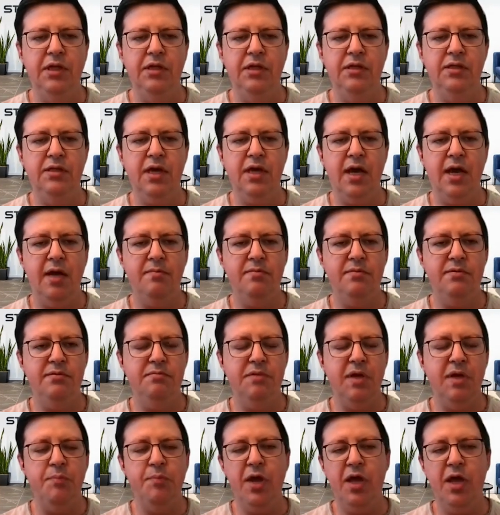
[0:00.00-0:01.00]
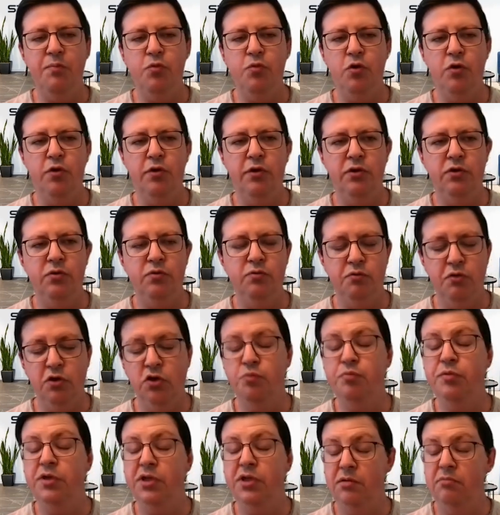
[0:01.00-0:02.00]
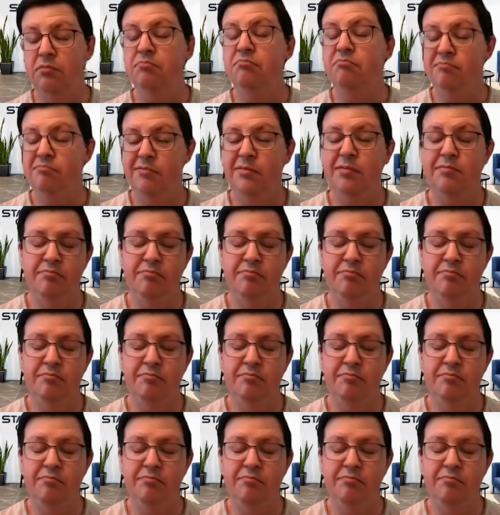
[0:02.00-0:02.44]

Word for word: many times the pain point would be